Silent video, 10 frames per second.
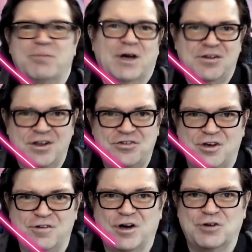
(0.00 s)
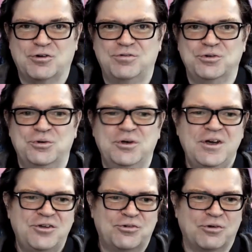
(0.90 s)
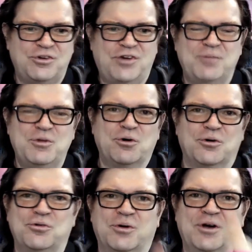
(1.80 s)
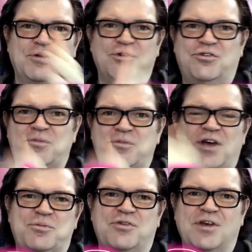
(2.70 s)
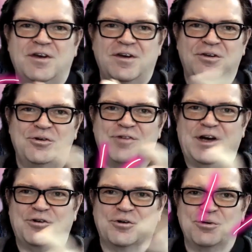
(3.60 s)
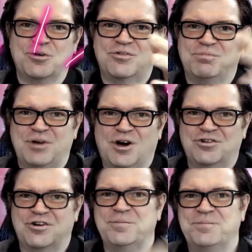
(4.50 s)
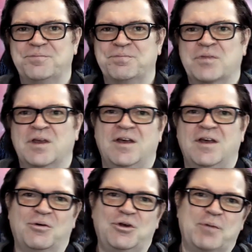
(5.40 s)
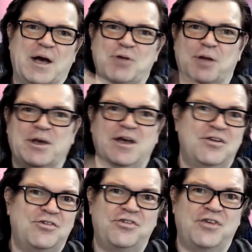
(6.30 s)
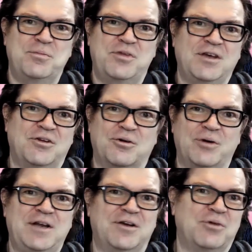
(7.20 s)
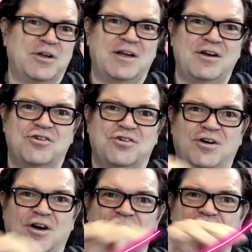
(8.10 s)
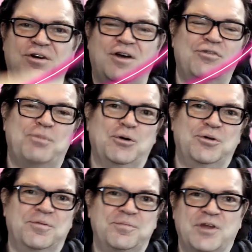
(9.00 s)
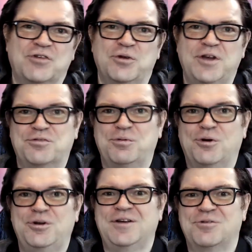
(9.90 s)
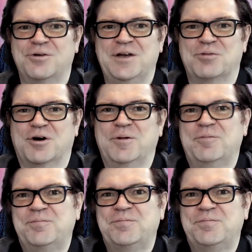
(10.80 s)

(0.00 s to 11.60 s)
by, let's say, a factor of 2. So every time you go through one of those time steps, your vector grows larger. And when you backpropagate, it's the same thing. The gradient will get larger and larger, explode. That's called the exploding gradient problem.